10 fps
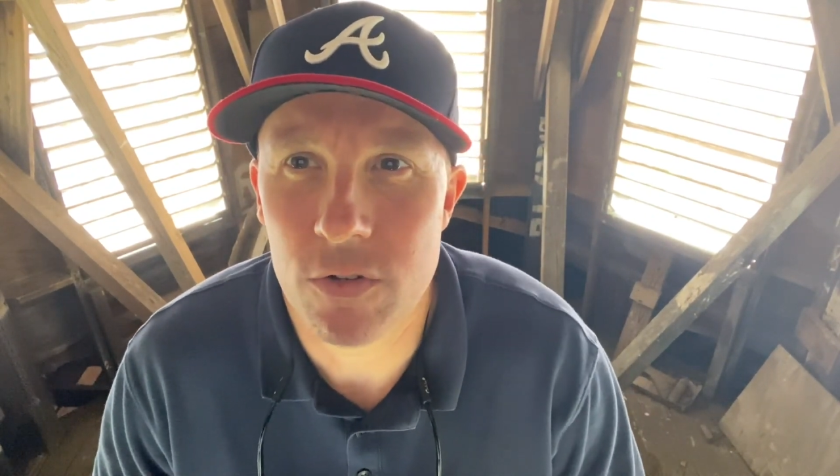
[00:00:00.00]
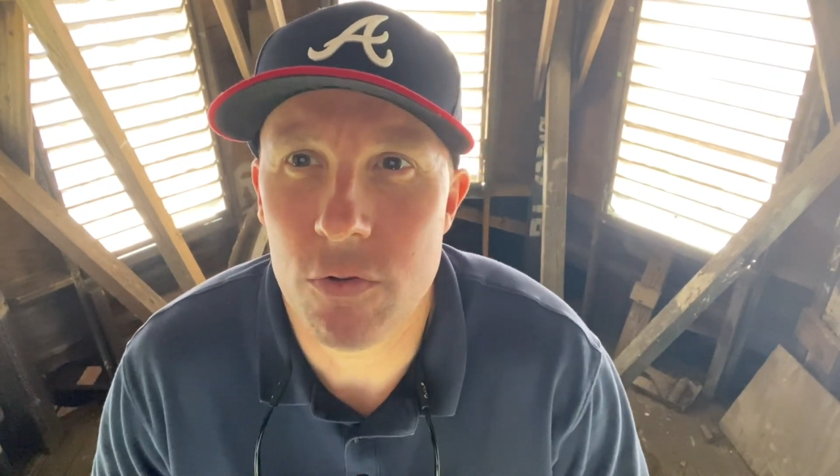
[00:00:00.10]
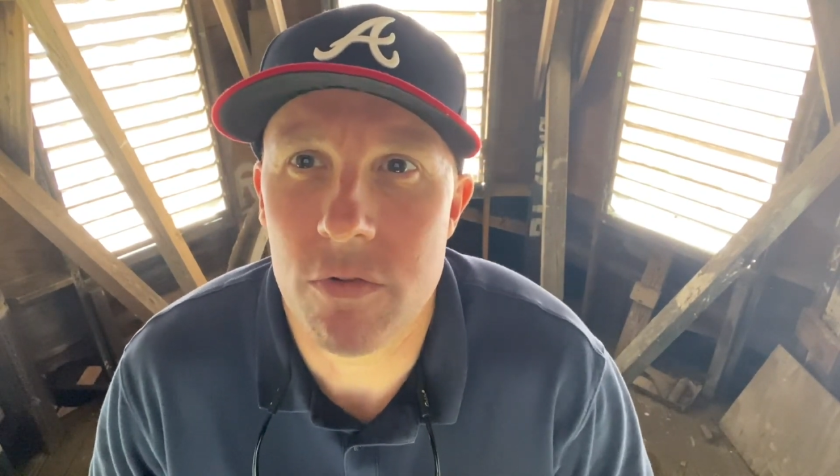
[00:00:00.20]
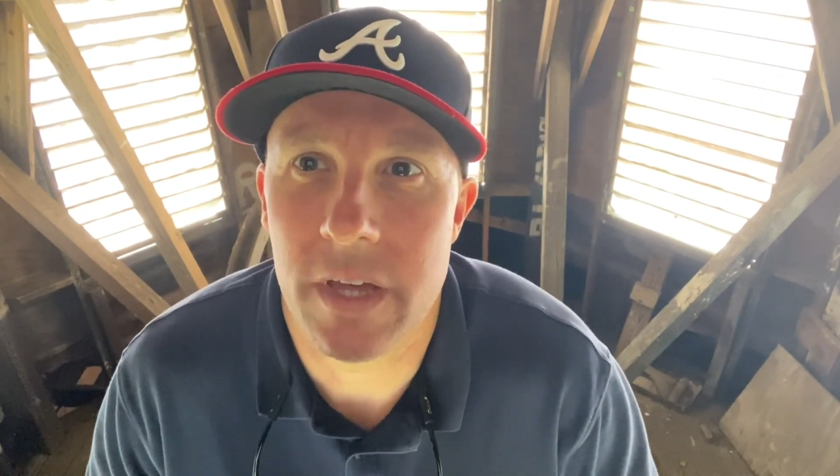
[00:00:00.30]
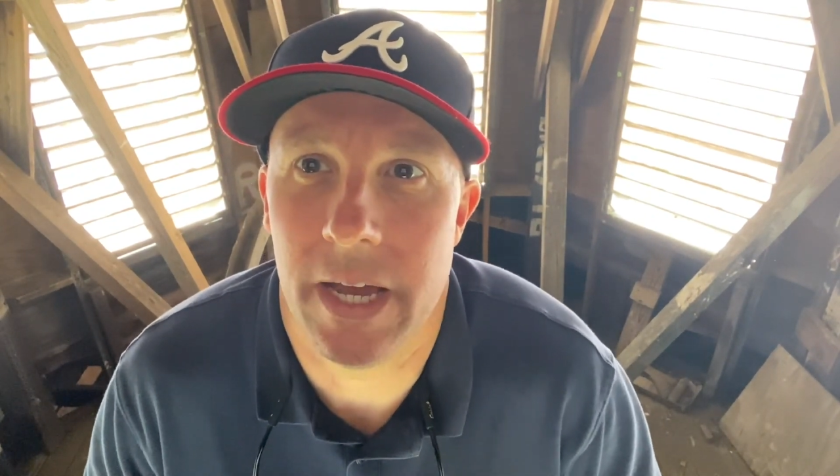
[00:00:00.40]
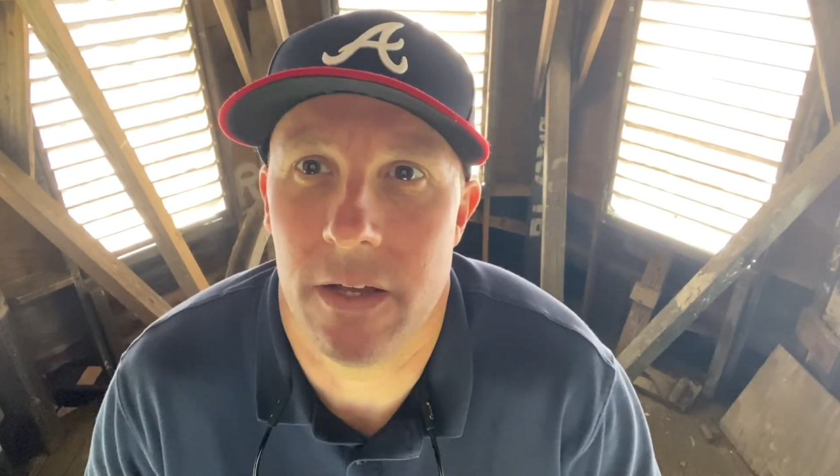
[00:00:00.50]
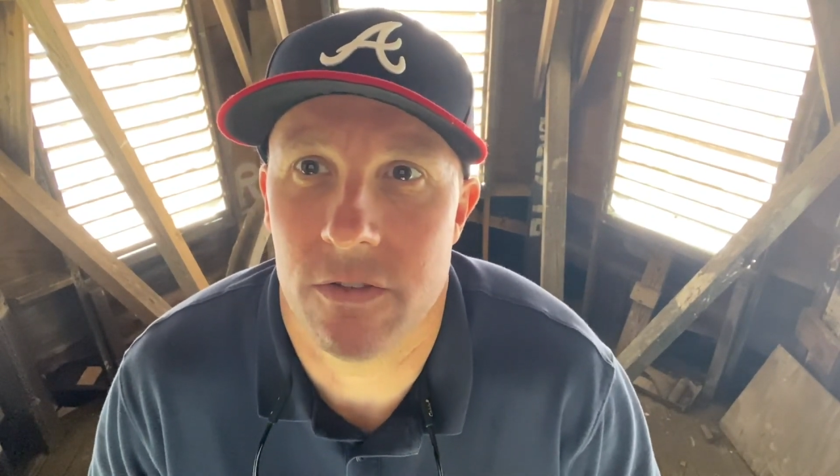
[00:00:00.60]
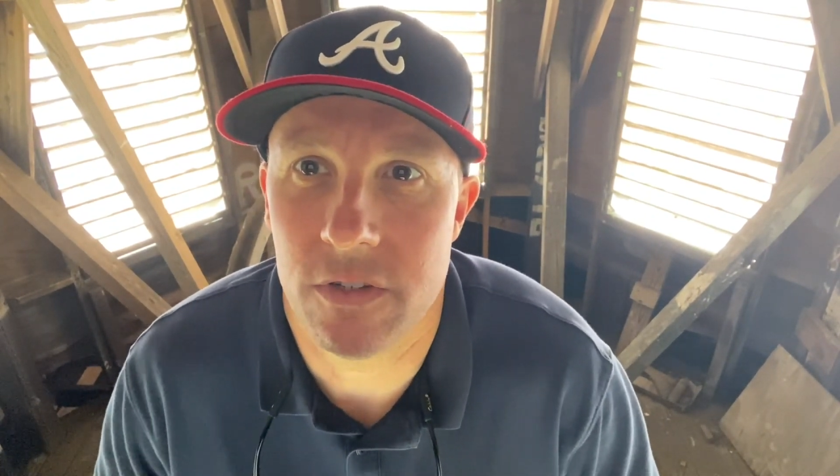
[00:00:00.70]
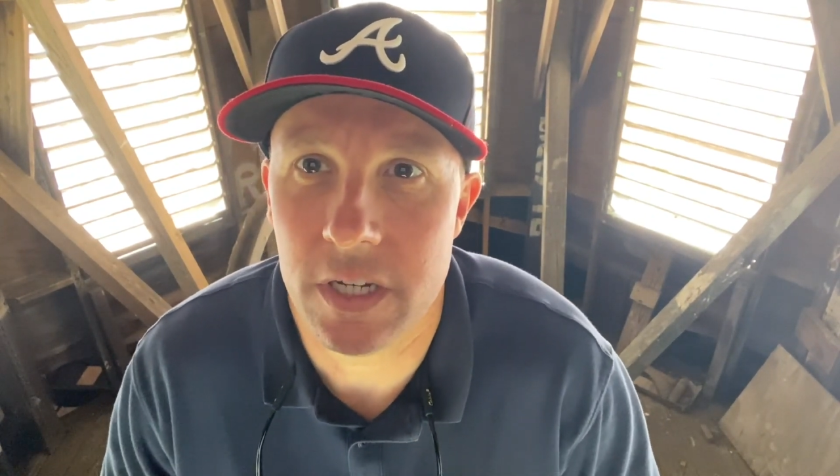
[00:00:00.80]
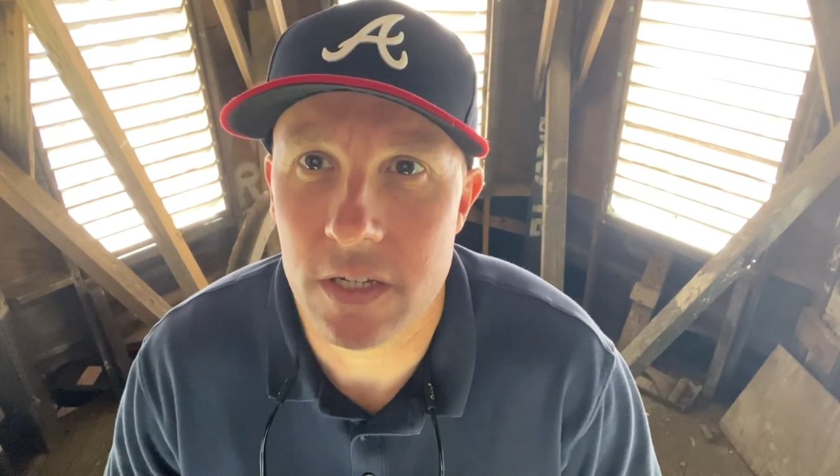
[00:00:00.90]

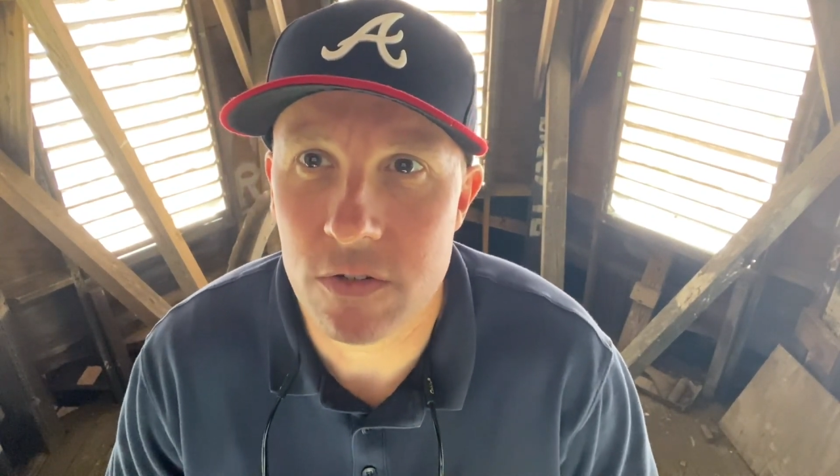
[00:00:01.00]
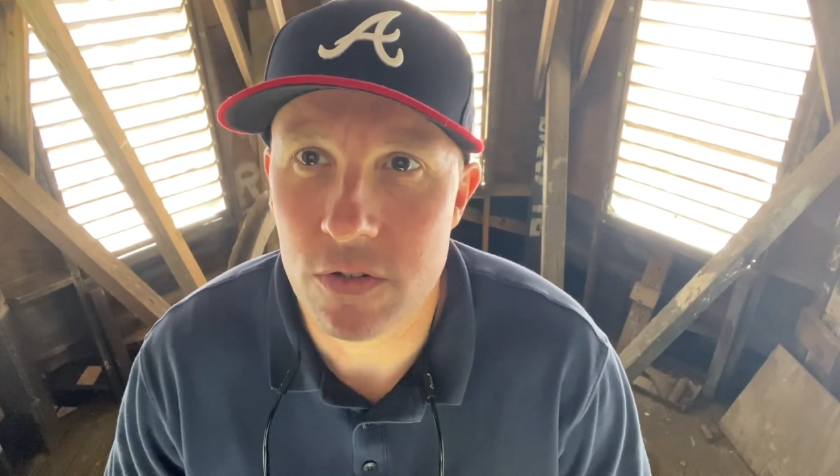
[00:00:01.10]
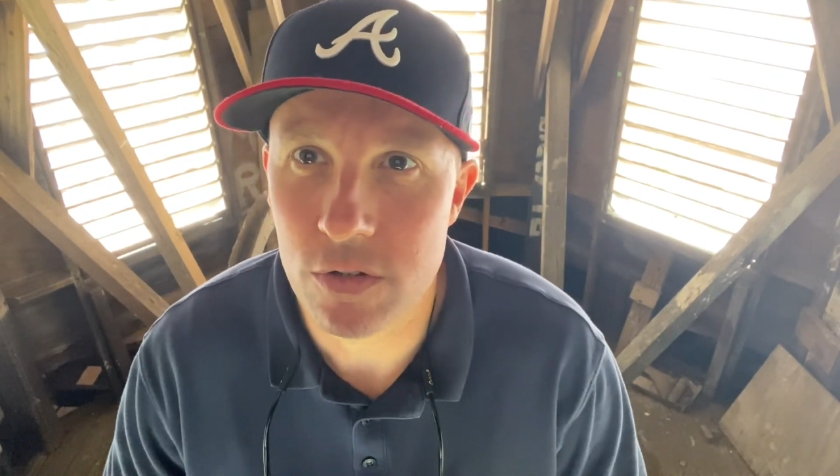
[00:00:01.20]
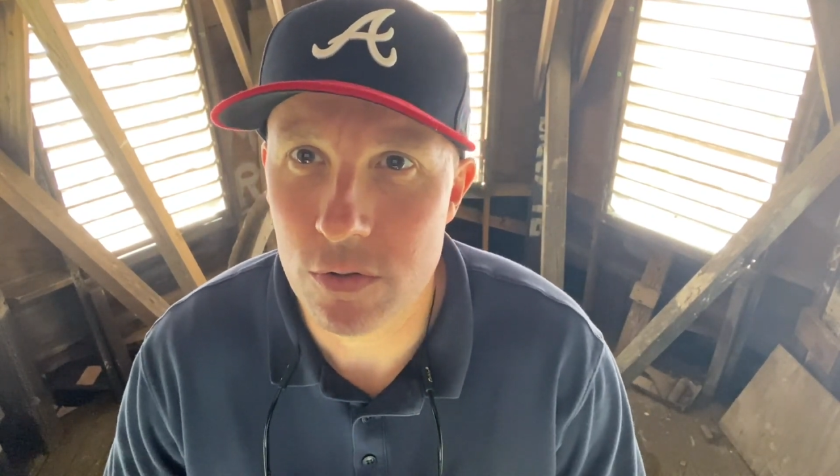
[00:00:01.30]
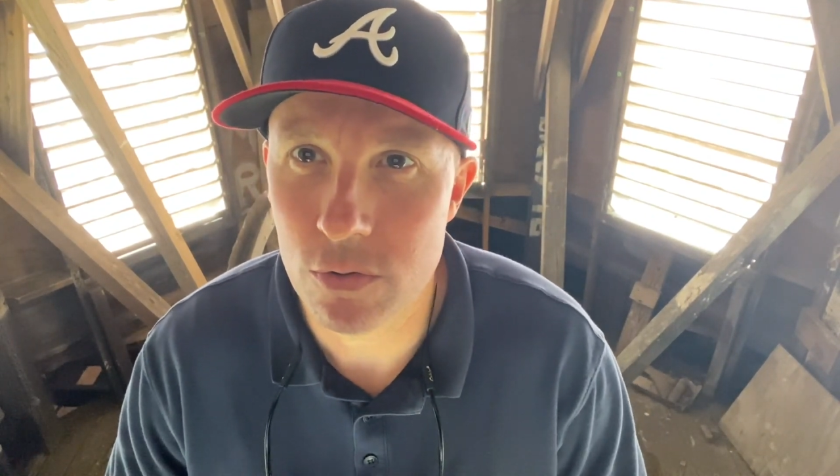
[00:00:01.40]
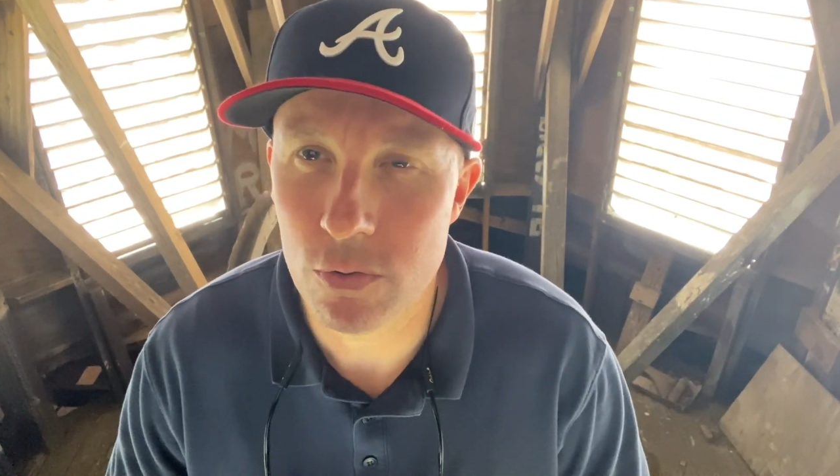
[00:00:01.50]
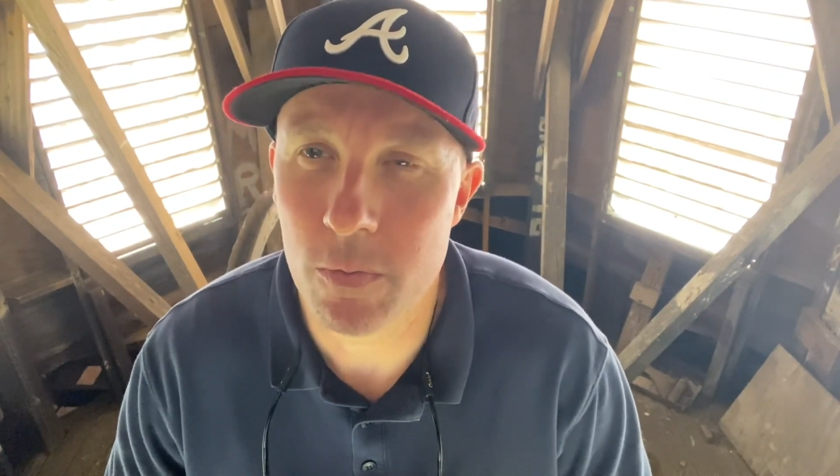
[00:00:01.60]
2002.